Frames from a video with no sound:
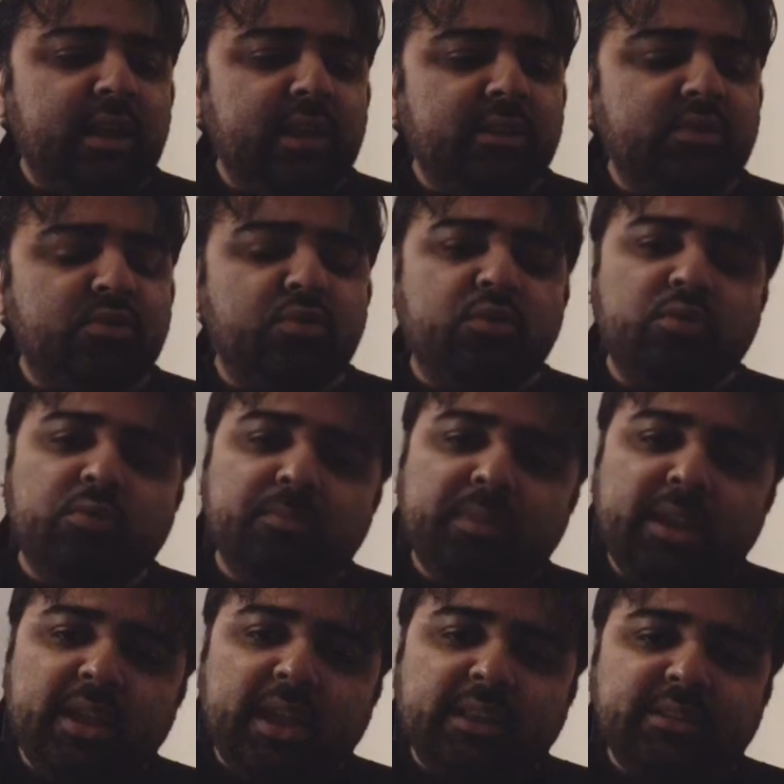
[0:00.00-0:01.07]
is known to
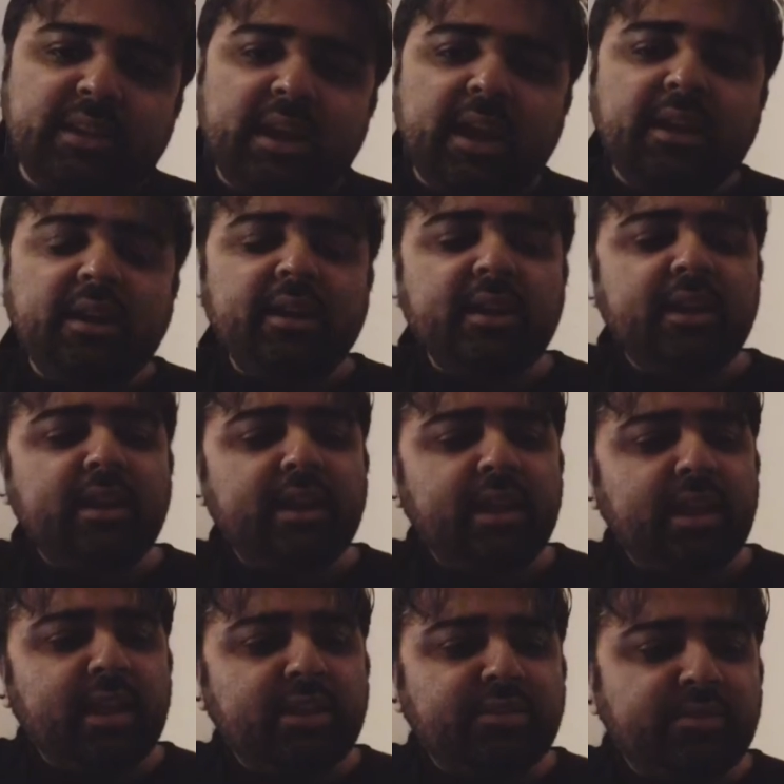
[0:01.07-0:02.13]
be as an editor.
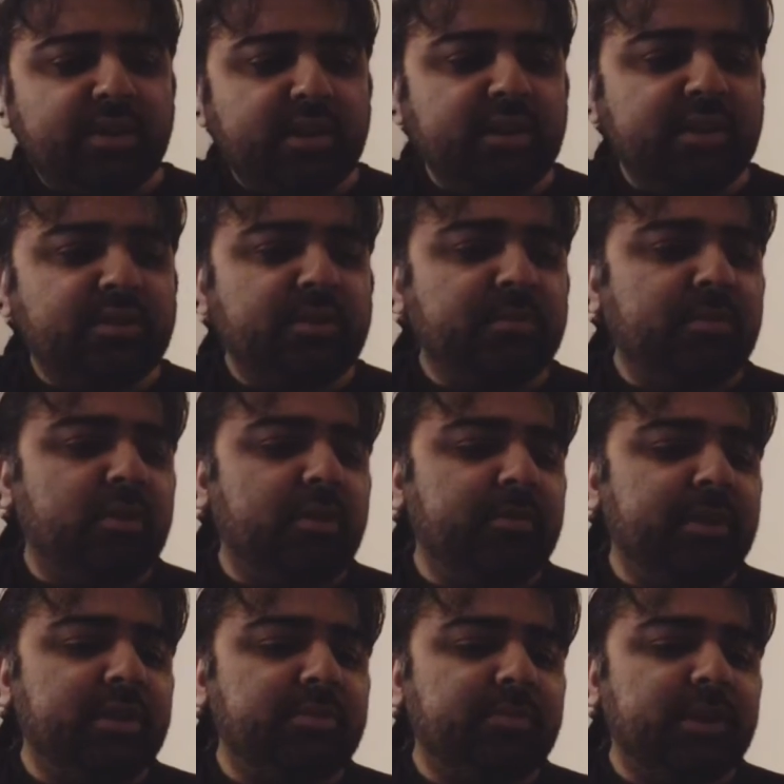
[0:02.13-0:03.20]
He has written some
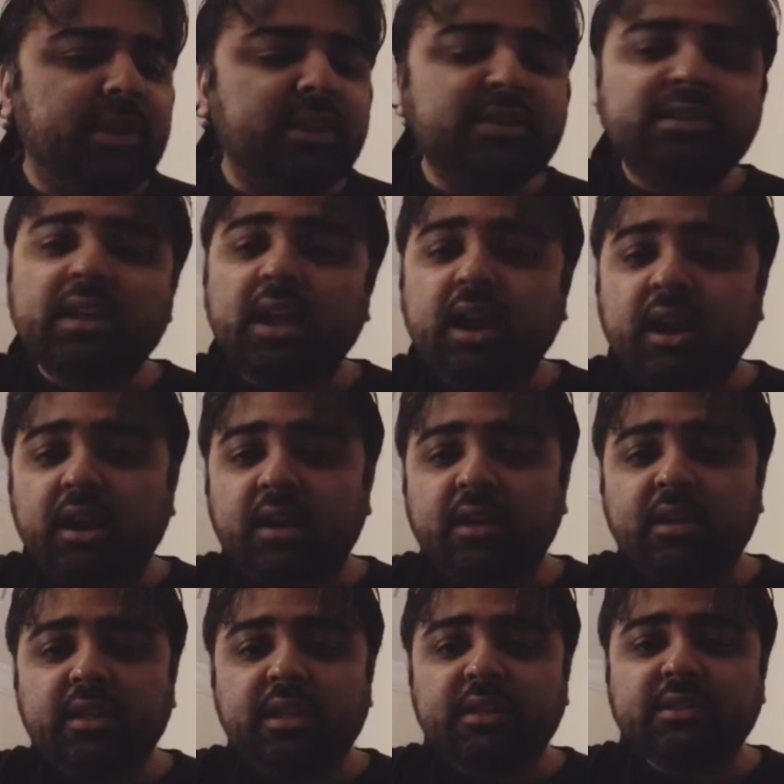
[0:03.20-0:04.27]
comics, but his
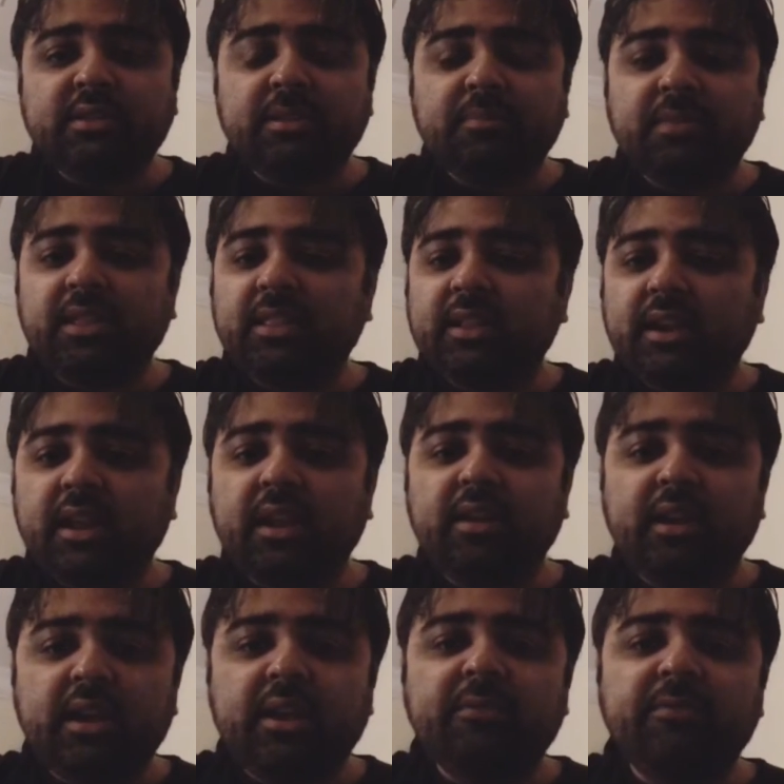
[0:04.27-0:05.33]
art is something that I
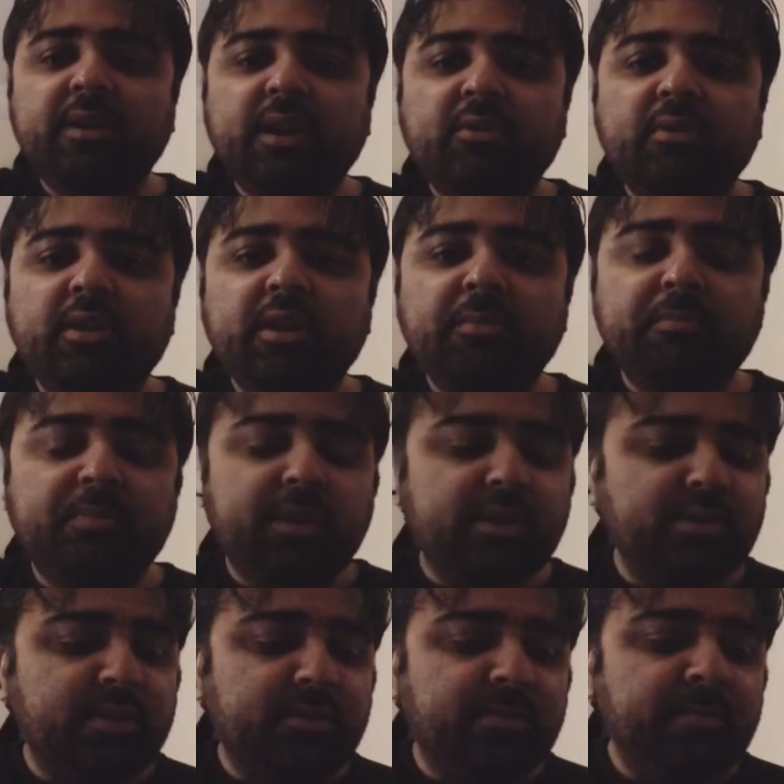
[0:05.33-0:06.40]
really found
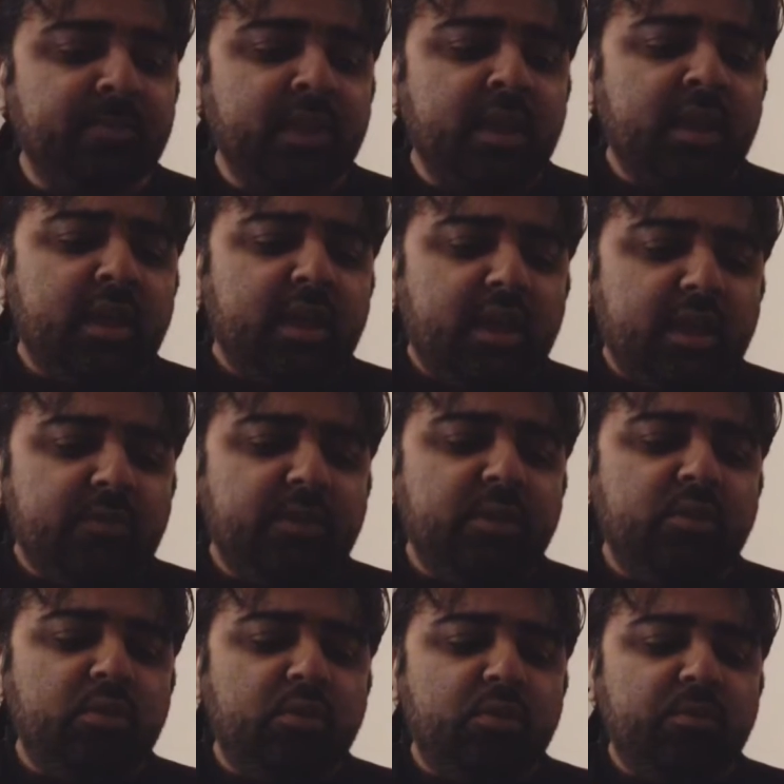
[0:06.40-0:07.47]
impressive.
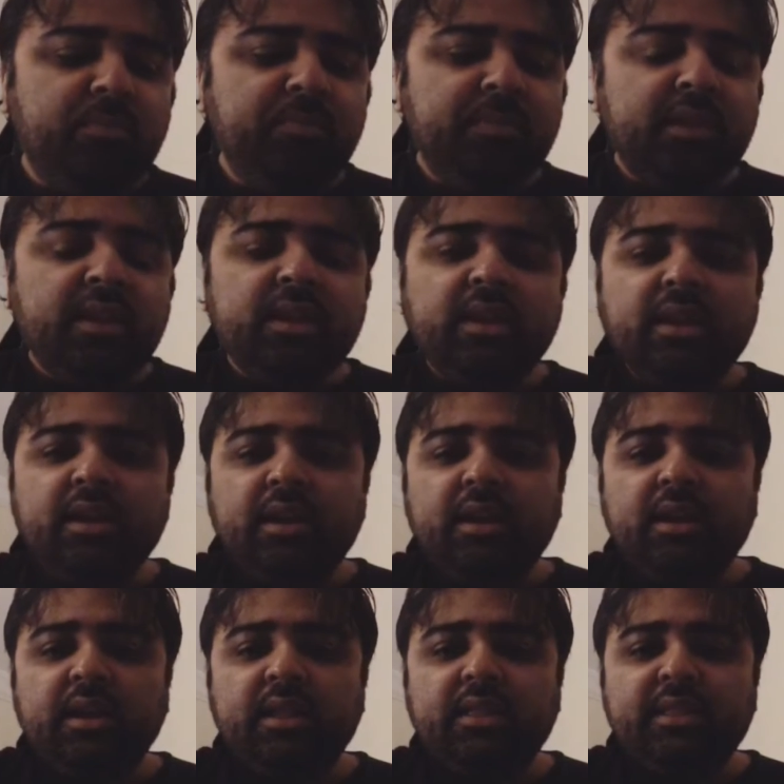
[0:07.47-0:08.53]
Even though
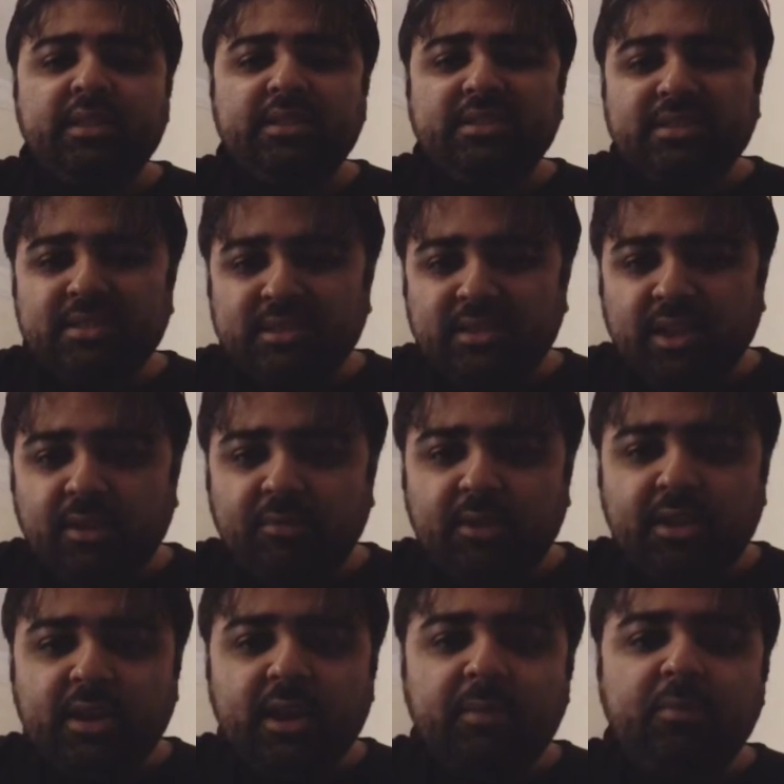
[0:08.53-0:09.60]
this cover
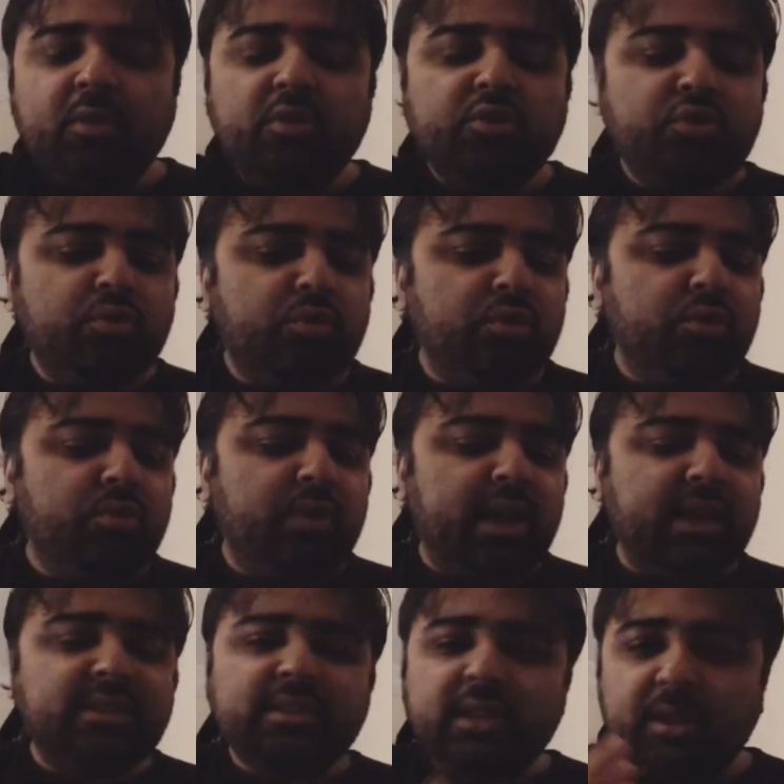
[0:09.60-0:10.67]
that I'm going to show you
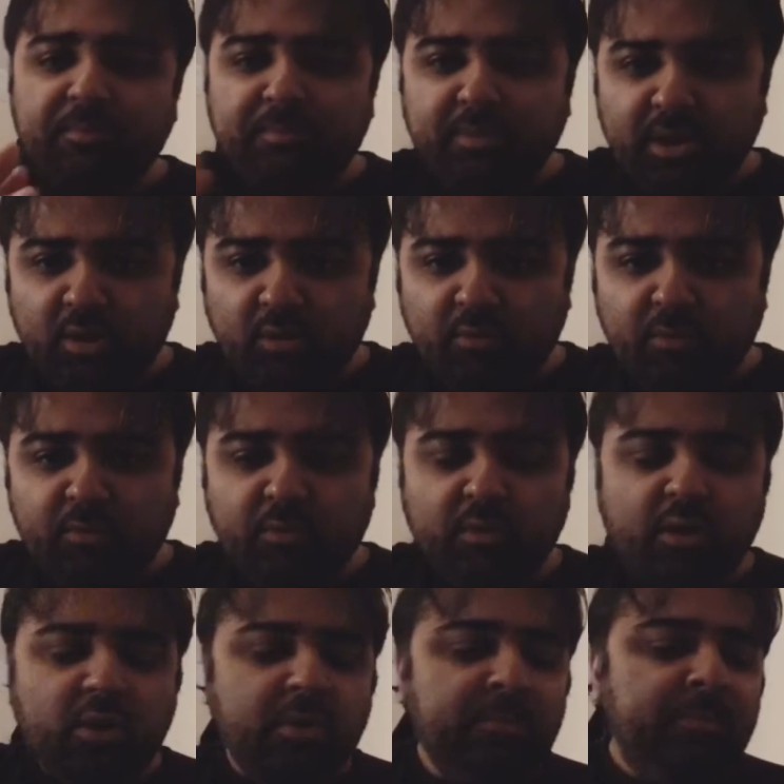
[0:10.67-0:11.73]
has a bit of a
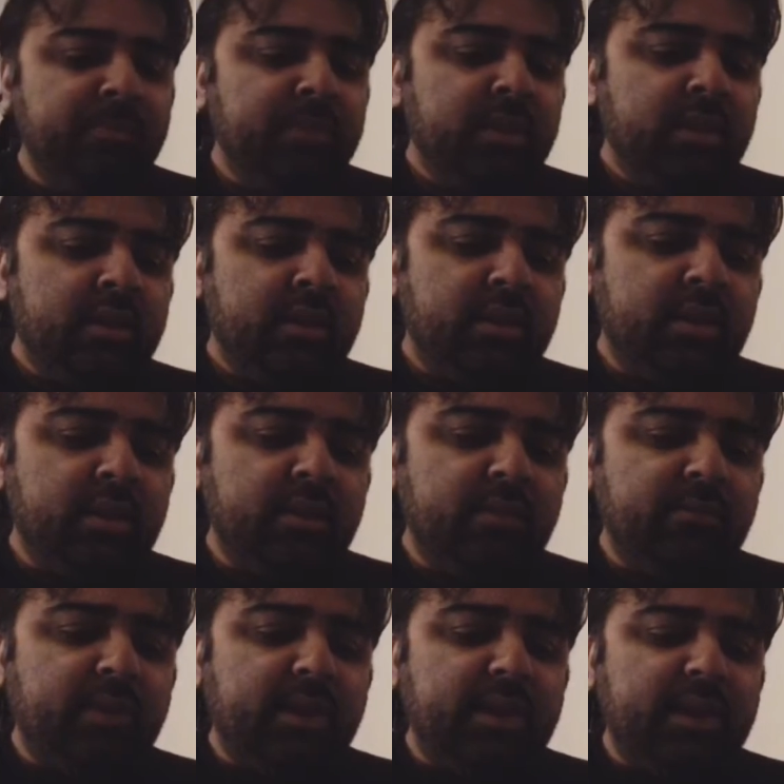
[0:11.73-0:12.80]
flaw
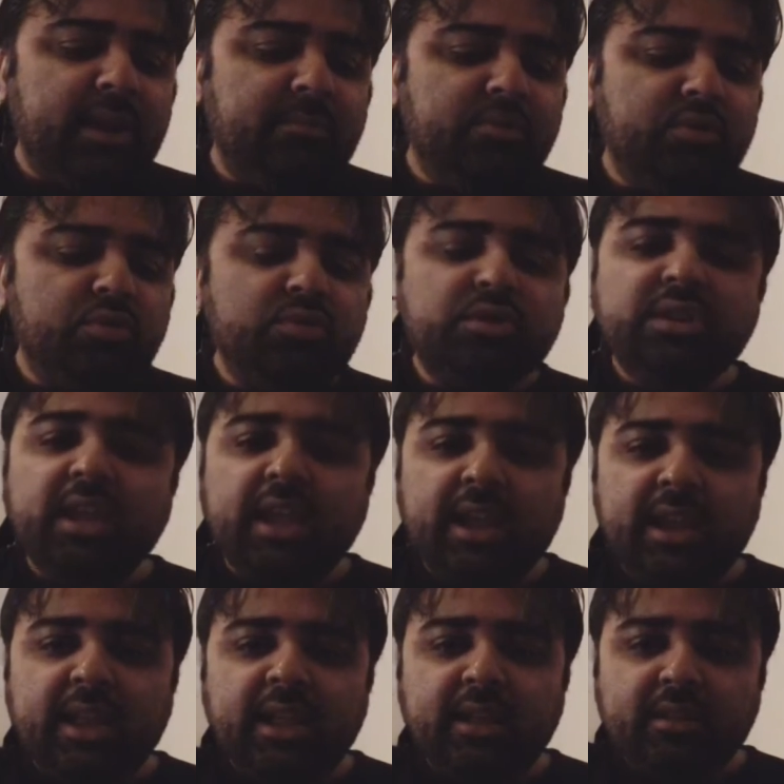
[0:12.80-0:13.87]
when it comes to
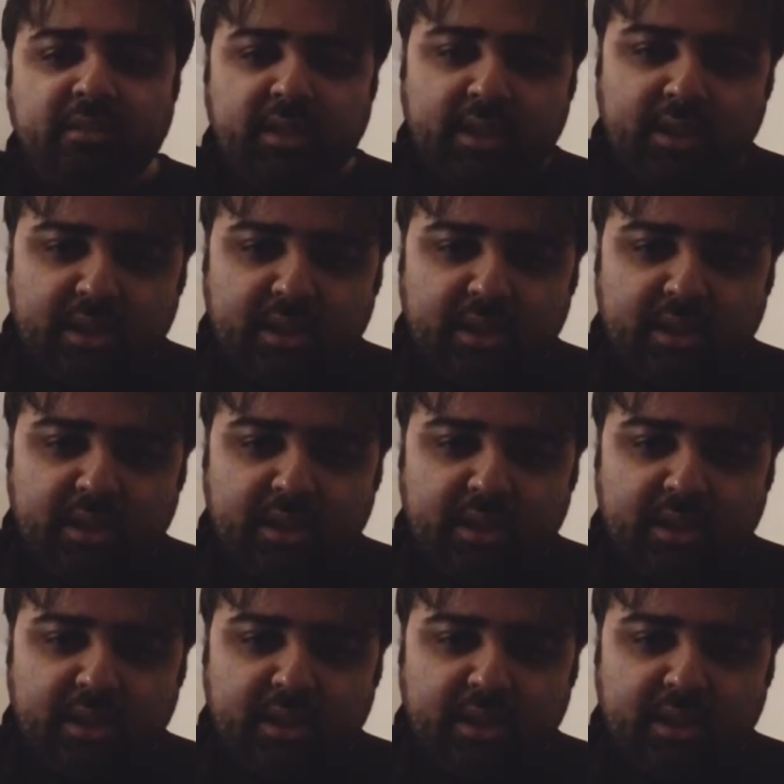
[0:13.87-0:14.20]
scaling,